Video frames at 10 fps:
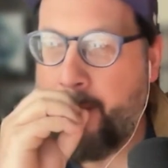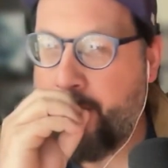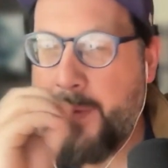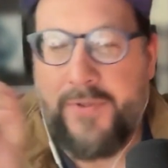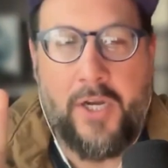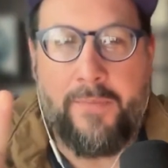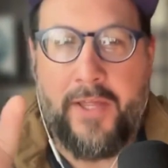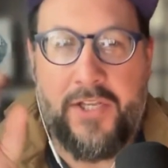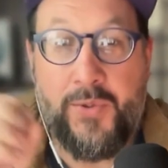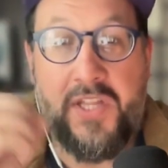people talk about
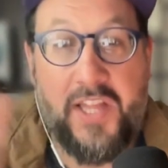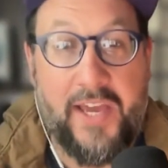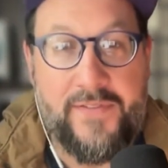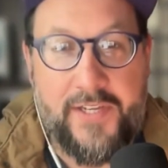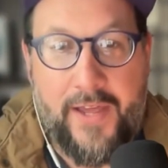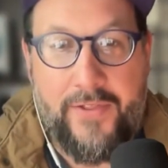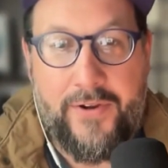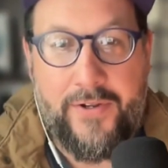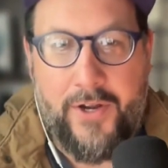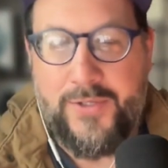like doing life
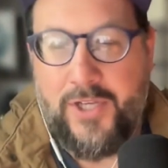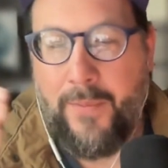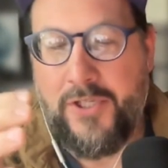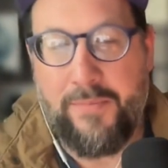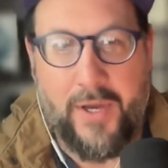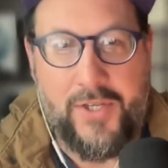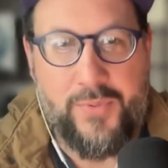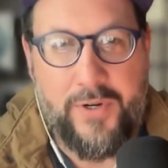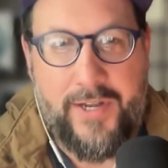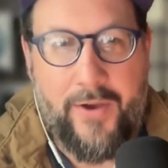together. It's almost a
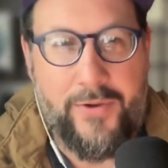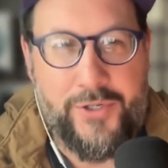buzzword now in